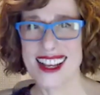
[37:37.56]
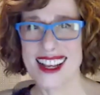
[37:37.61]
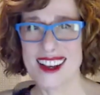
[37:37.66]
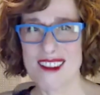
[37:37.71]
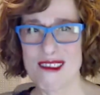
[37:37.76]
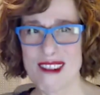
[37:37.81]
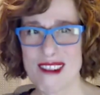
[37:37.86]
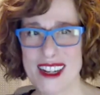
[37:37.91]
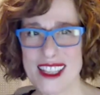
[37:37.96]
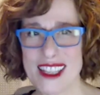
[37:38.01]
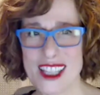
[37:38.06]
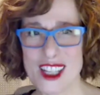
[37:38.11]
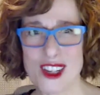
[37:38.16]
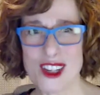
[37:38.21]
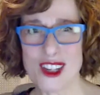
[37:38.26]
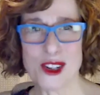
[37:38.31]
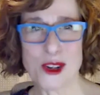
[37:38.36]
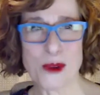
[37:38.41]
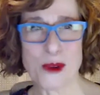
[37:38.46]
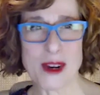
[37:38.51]
Really
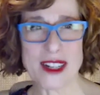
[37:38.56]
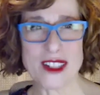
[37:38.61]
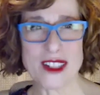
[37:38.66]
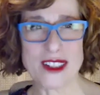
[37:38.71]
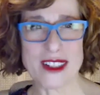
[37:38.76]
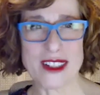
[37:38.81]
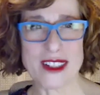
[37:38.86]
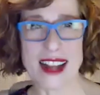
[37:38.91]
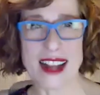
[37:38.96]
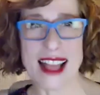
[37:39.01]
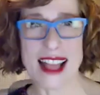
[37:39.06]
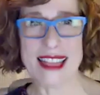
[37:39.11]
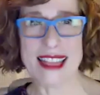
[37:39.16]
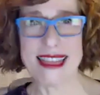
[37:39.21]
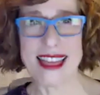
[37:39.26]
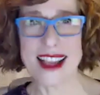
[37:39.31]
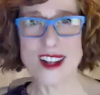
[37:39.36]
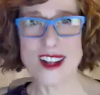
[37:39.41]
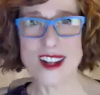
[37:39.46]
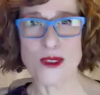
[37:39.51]
good question. And
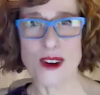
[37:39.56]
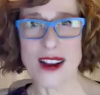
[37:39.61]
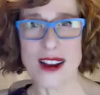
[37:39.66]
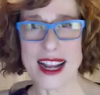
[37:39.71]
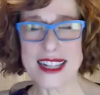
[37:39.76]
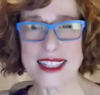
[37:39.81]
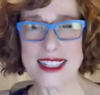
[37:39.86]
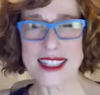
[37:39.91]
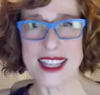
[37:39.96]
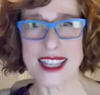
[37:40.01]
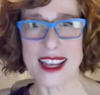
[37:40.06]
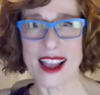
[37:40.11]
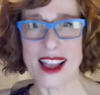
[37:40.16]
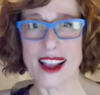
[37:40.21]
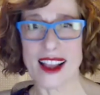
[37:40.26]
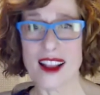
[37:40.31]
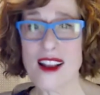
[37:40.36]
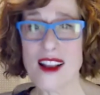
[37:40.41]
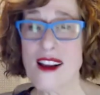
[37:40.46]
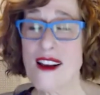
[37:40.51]
thanks for asking
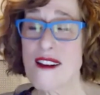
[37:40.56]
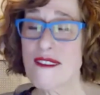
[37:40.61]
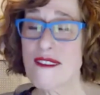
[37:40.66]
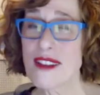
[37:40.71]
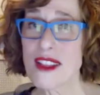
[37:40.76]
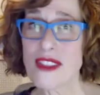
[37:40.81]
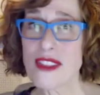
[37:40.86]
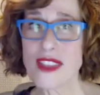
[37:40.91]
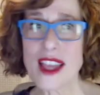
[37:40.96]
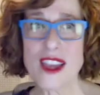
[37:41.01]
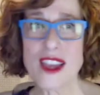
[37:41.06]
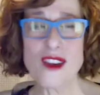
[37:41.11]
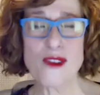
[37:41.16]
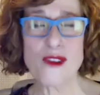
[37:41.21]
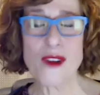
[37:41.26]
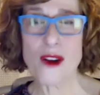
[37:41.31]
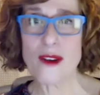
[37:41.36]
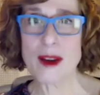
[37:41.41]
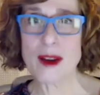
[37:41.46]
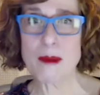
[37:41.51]
it. Phil, thank you
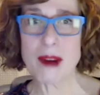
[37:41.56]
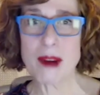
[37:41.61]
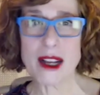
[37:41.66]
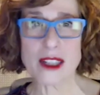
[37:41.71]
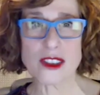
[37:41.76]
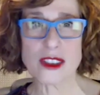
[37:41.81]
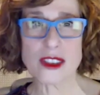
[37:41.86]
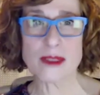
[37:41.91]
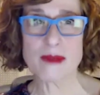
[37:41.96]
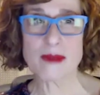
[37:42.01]
very much.